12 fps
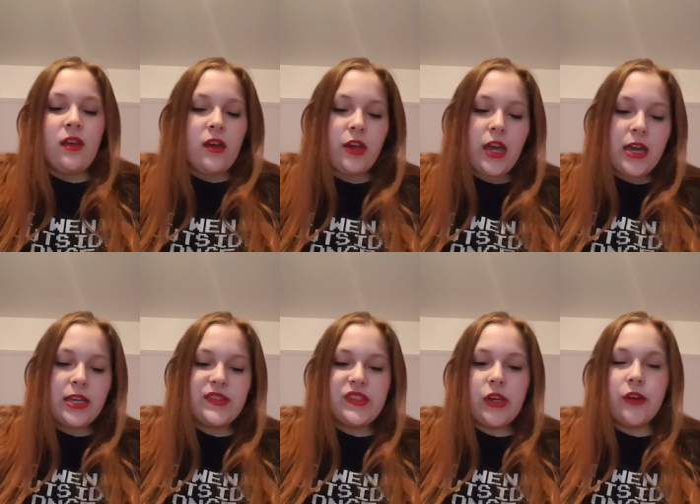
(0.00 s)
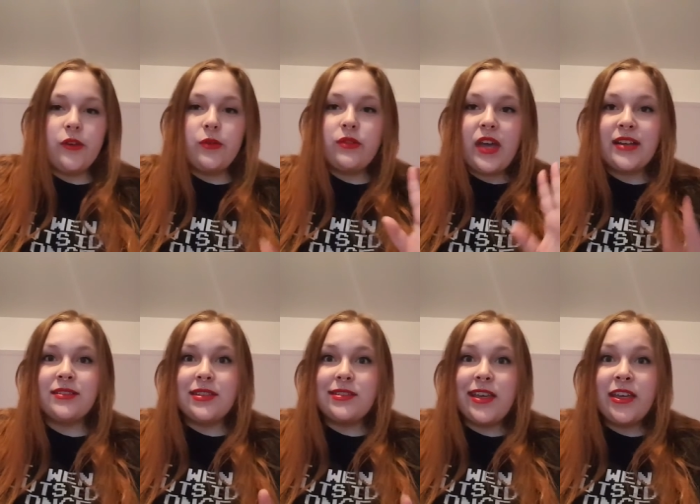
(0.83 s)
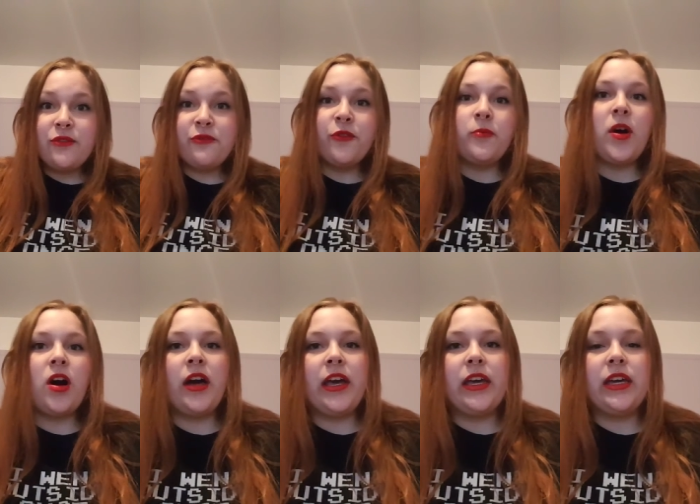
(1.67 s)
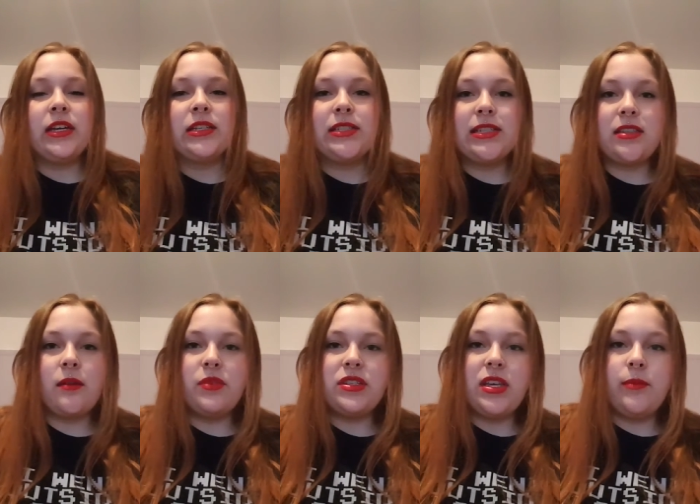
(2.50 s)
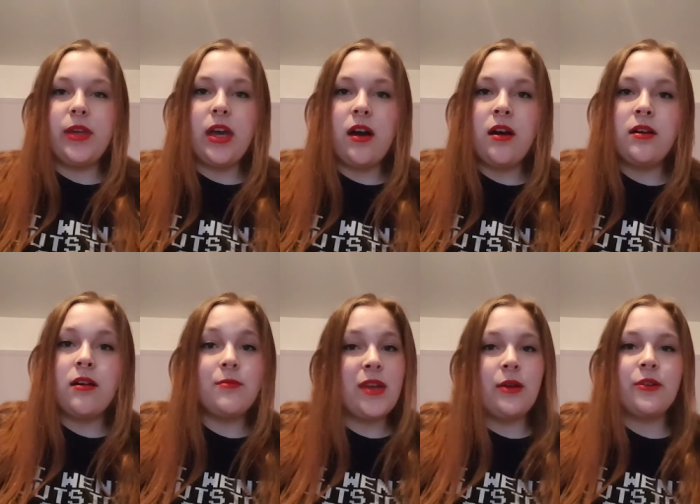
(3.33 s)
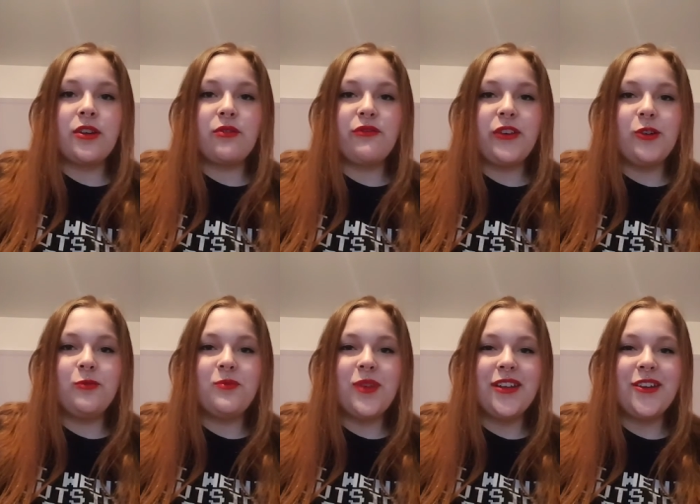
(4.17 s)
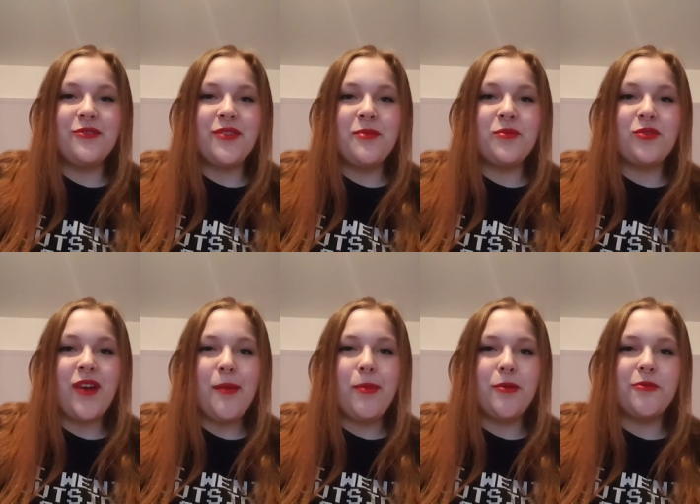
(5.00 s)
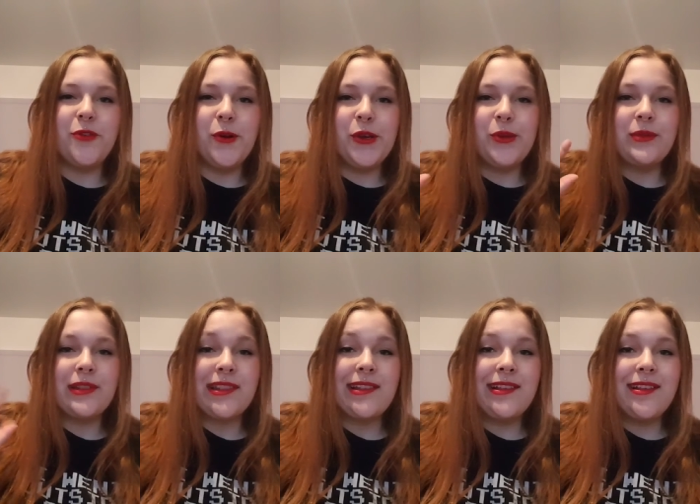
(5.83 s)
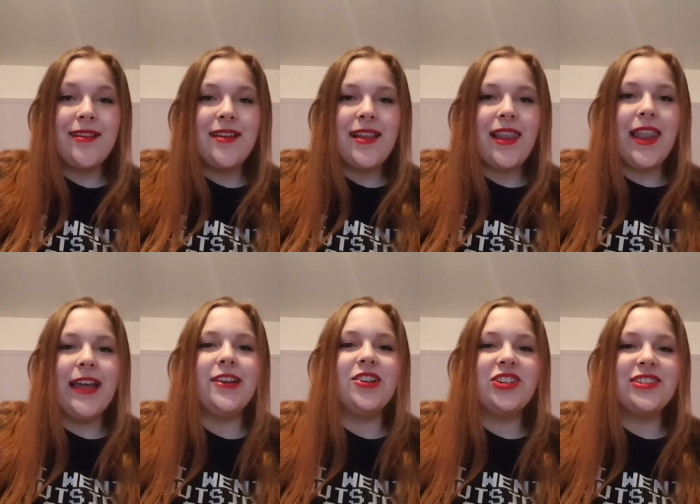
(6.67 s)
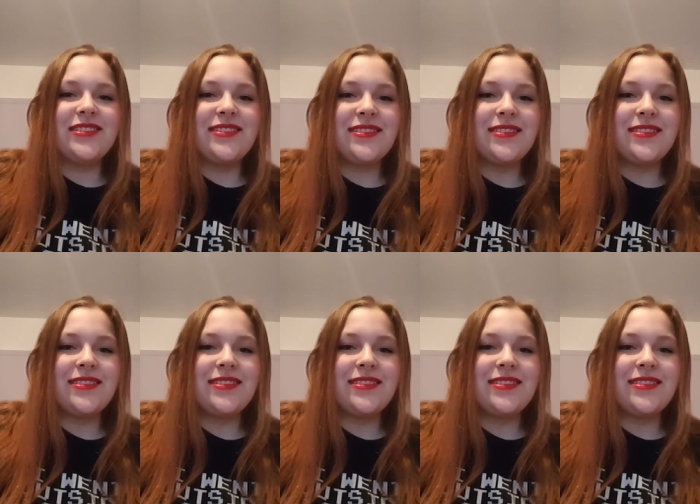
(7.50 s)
Okay, so that is it for my December TBR. I'm now going to film my November wrap-up for you. Laters.